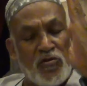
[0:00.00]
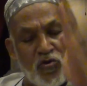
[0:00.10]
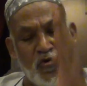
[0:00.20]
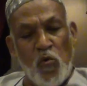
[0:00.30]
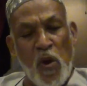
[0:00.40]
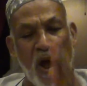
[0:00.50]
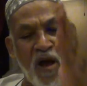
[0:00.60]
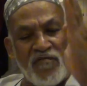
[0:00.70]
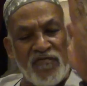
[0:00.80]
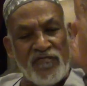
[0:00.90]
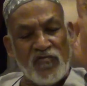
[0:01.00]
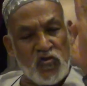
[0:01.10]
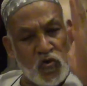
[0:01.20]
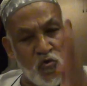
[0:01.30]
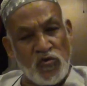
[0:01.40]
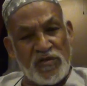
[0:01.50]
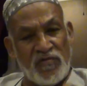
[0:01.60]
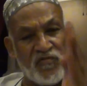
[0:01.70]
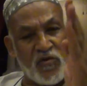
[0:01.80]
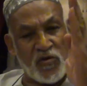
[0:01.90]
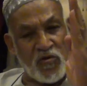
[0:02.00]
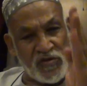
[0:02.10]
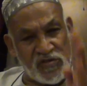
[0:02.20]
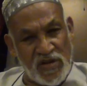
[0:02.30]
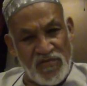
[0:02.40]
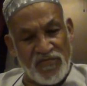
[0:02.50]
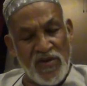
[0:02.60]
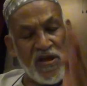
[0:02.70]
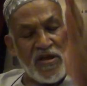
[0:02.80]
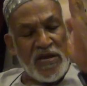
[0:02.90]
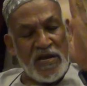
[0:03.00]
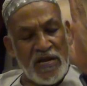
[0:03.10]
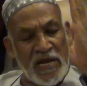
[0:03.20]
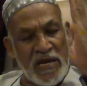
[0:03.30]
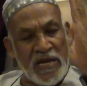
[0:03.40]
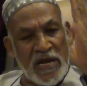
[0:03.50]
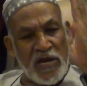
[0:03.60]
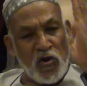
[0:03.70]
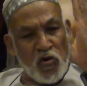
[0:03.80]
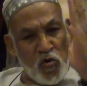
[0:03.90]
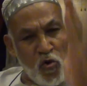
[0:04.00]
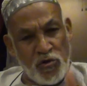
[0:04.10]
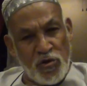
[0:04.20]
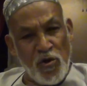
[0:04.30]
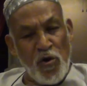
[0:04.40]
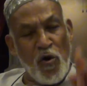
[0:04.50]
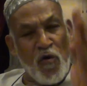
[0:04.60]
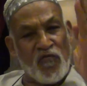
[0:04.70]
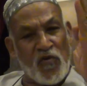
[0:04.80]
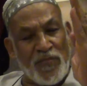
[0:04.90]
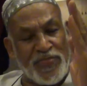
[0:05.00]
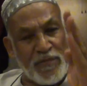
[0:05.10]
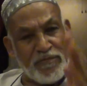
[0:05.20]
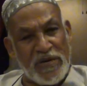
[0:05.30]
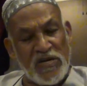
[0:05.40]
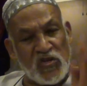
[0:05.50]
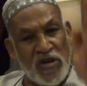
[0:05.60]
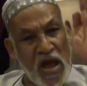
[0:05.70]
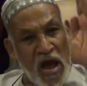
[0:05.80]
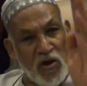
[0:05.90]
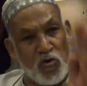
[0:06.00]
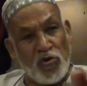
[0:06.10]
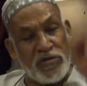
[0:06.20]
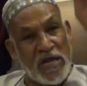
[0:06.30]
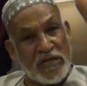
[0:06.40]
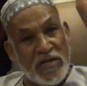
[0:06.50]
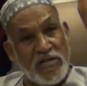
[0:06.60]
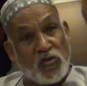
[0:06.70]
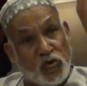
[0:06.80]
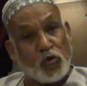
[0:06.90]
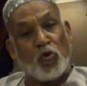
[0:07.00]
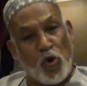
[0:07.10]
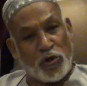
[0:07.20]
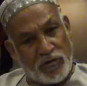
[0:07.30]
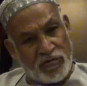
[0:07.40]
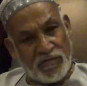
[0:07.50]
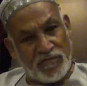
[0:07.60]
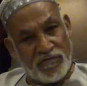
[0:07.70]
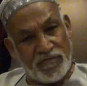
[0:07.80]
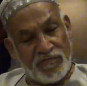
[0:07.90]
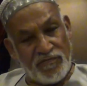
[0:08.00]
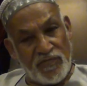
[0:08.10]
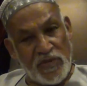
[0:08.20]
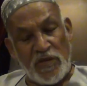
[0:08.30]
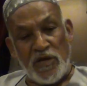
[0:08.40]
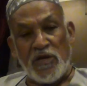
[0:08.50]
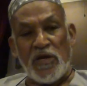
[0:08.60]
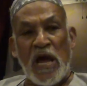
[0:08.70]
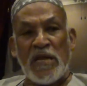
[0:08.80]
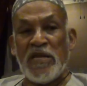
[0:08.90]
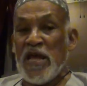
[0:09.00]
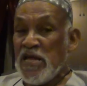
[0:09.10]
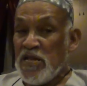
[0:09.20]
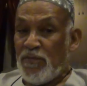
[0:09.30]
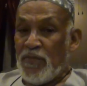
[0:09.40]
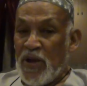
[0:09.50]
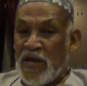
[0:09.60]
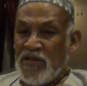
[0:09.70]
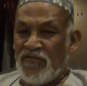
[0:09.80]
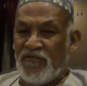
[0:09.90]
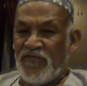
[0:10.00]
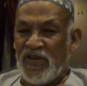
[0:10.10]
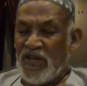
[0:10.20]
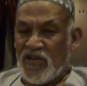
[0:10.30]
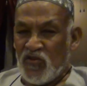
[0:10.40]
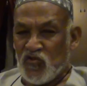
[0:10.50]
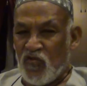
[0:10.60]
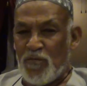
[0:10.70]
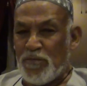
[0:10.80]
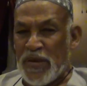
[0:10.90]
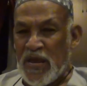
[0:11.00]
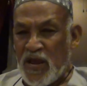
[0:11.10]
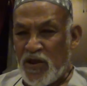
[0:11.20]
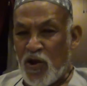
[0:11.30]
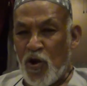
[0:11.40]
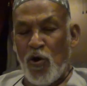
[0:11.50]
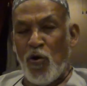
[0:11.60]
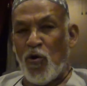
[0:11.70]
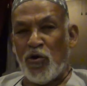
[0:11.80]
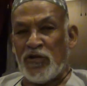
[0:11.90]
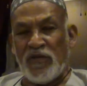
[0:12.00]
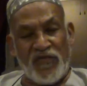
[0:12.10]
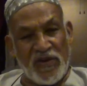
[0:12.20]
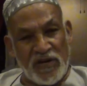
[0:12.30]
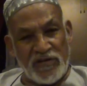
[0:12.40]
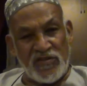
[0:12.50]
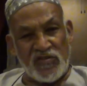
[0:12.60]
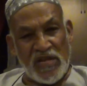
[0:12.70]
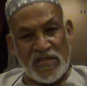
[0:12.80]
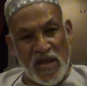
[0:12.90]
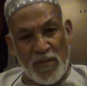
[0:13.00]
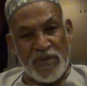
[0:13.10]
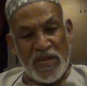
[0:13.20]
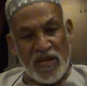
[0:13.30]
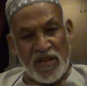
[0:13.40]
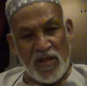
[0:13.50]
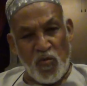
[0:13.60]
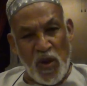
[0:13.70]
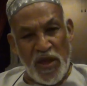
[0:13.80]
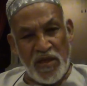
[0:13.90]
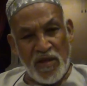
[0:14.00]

you have chosen for yourself a road of contemplation, a road that leads to God. And any feelings of pain or difficulties that happen in the way,